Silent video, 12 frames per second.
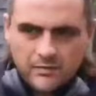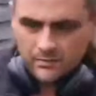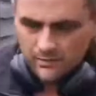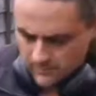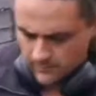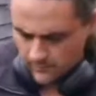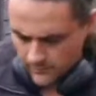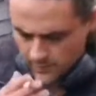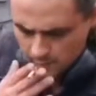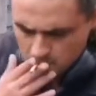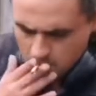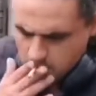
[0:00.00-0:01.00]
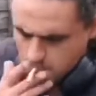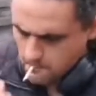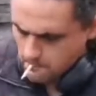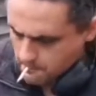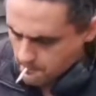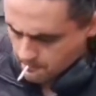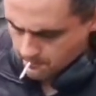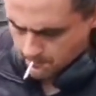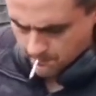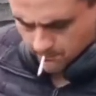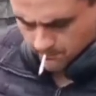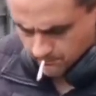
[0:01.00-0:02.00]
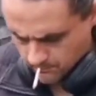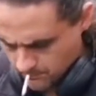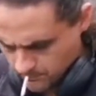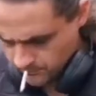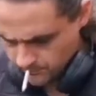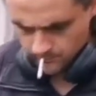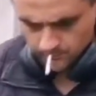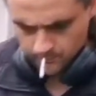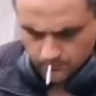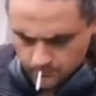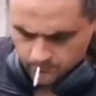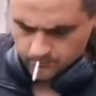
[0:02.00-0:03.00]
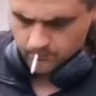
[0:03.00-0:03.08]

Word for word: in and out of bedrooms to be raped. They're the